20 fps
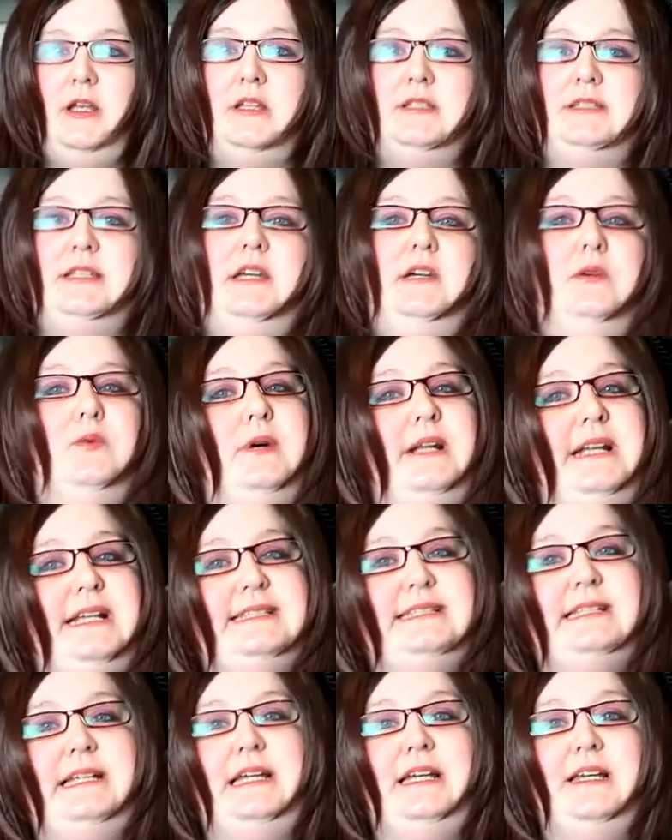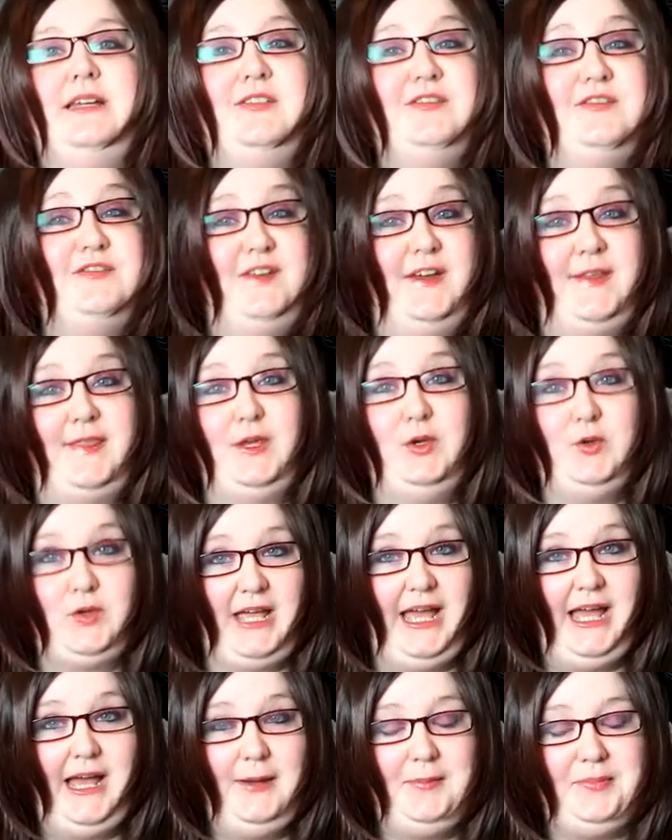So when I say feather your
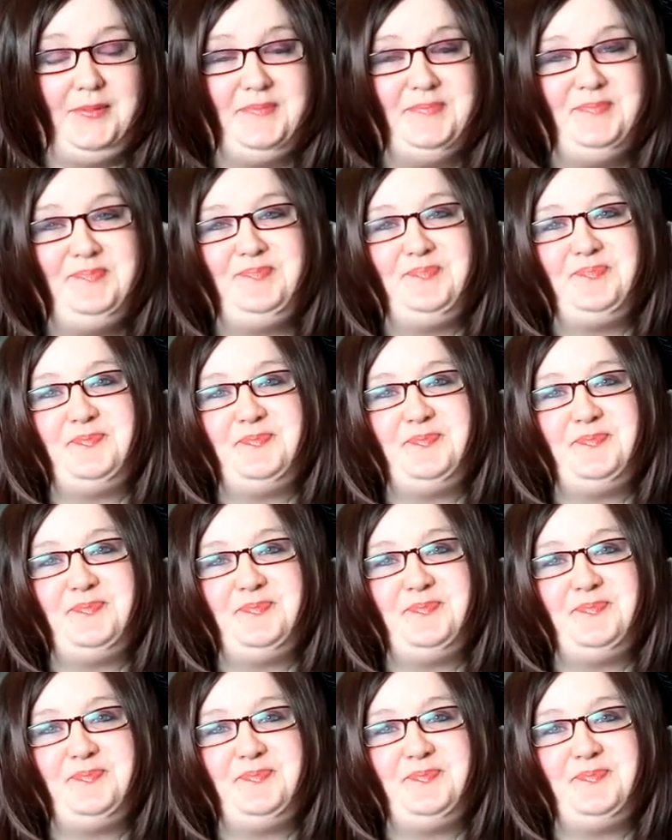cap,